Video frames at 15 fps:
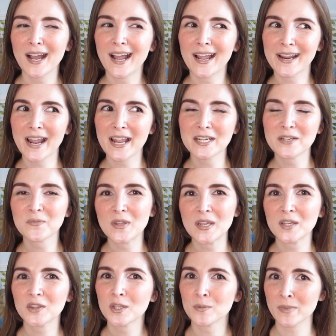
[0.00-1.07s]
I kind of
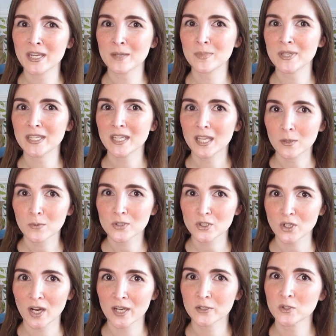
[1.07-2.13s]
think that maybe he was
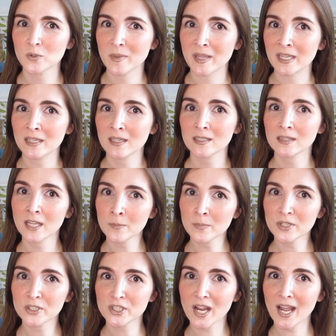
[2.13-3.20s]
trying to make
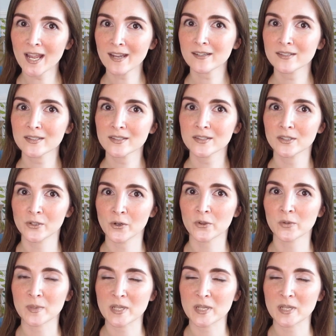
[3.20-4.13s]
lumberjacks, you know, the